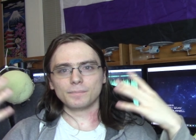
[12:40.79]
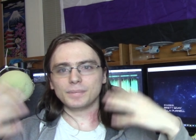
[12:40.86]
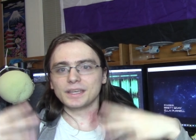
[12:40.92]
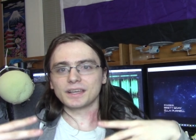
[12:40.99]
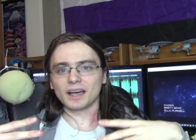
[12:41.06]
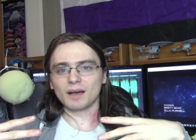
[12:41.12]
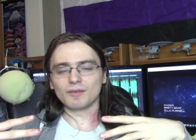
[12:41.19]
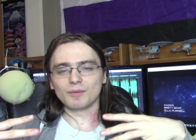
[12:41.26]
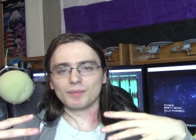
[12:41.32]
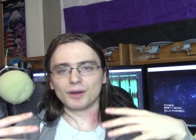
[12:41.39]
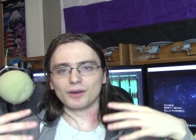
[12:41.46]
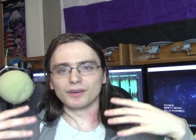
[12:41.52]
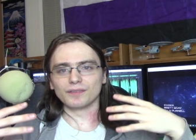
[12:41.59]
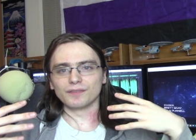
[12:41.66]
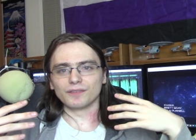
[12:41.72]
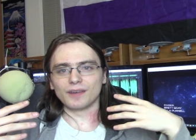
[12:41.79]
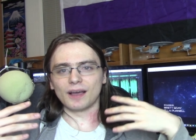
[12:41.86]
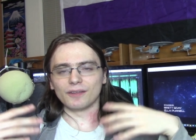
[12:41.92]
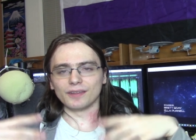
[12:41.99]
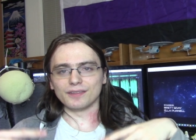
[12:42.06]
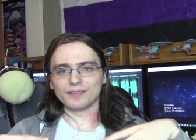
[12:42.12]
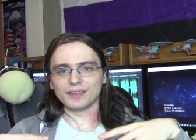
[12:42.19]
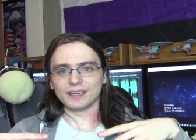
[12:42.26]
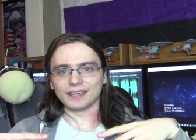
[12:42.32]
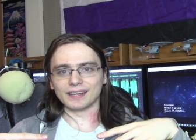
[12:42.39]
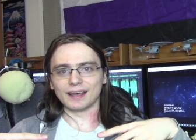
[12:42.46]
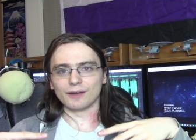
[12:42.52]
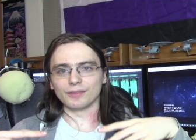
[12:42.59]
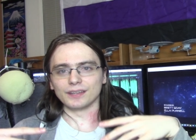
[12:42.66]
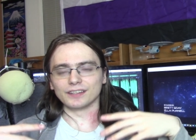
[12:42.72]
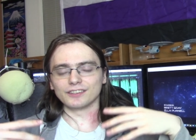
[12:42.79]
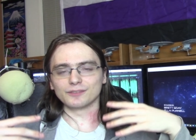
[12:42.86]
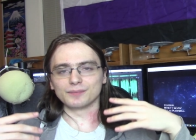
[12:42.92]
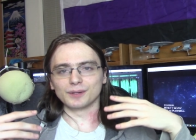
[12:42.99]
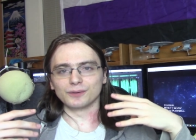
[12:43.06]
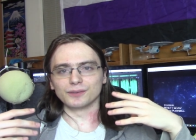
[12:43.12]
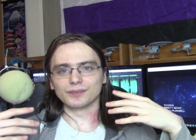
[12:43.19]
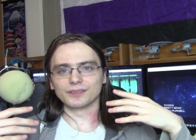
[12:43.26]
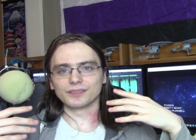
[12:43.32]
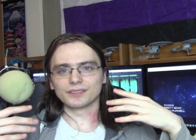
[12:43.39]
become a part of how they think and how they expose,